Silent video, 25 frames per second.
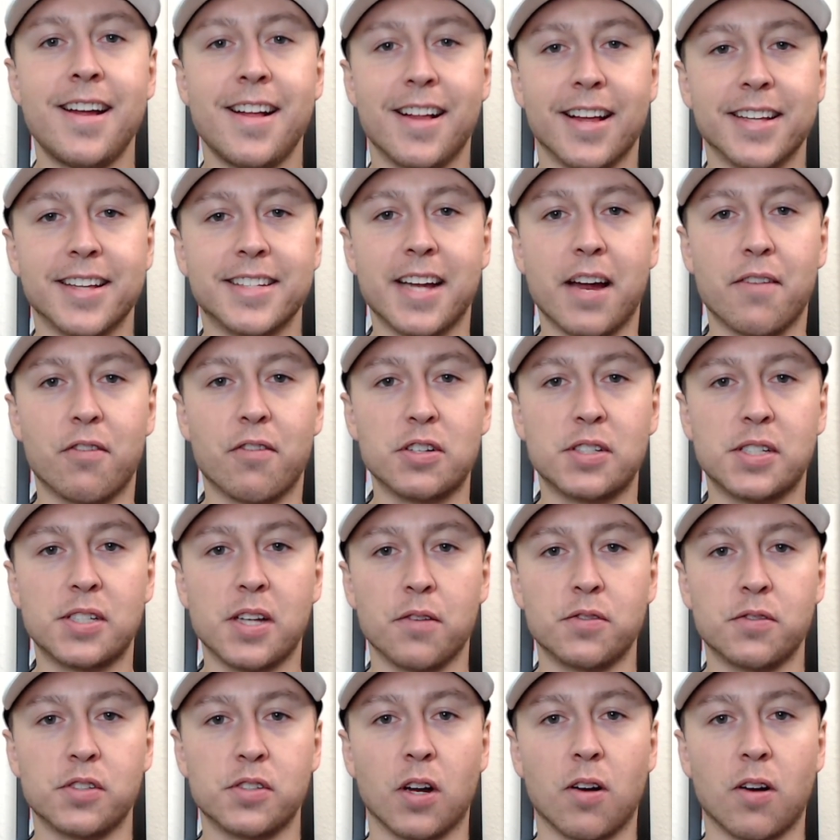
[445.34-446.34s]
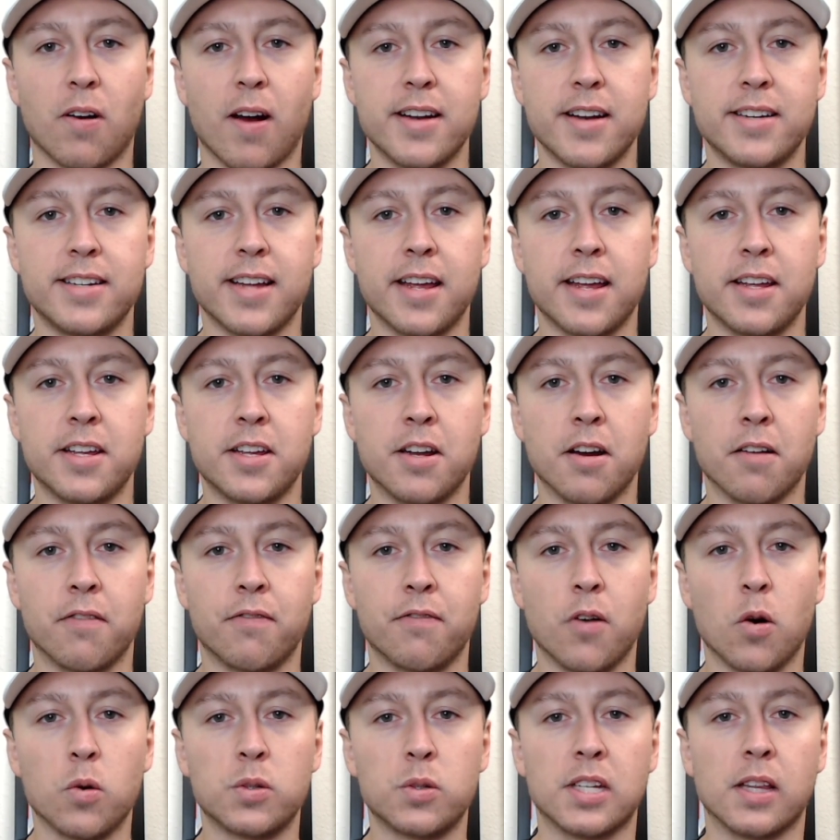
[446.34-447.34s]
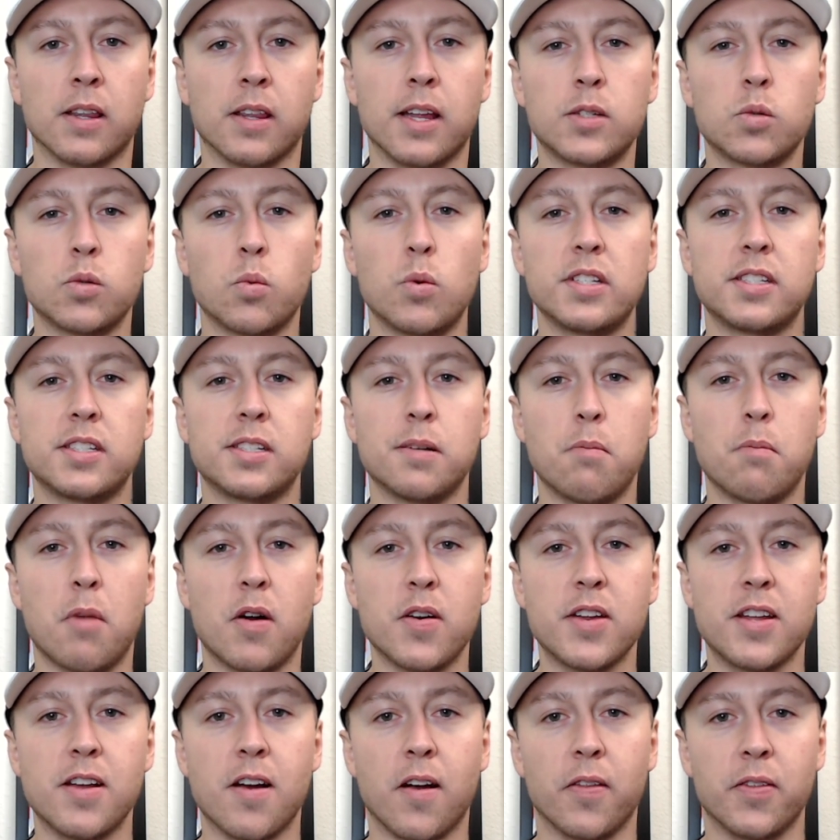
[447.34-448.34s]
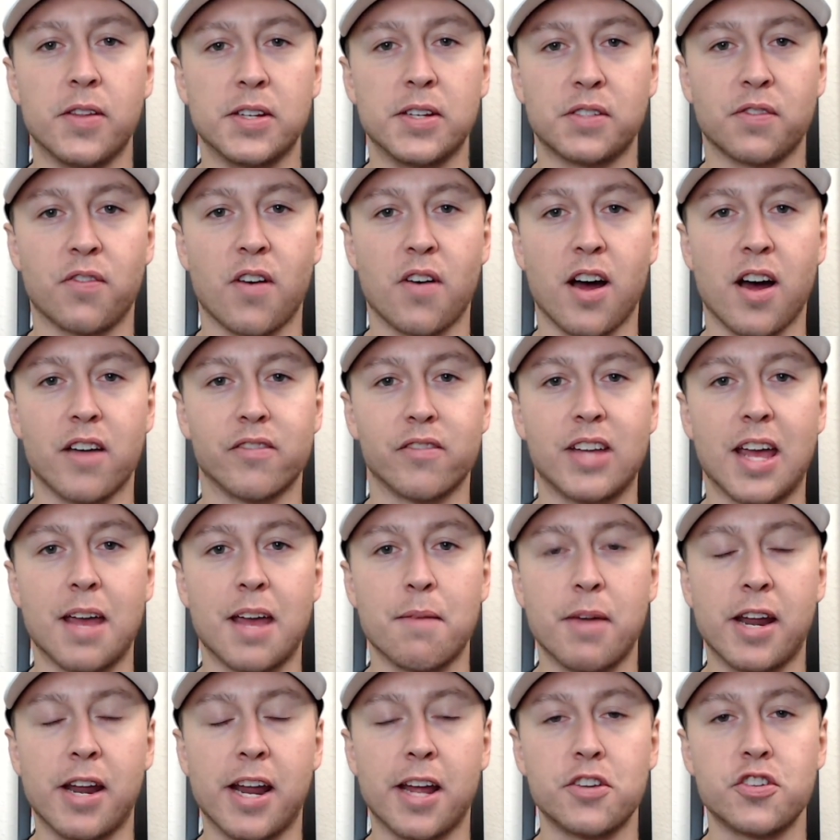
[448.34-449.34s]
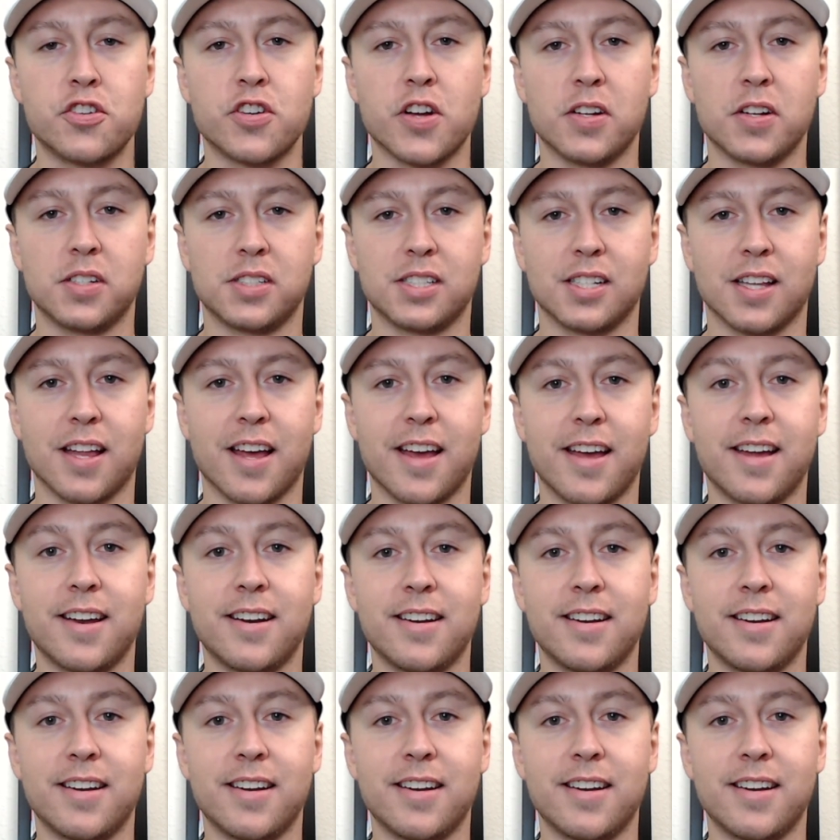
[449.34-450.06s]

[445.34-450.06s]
Let's have ourselves a great day here, folks, and let's win some money on this five-game NHL slate.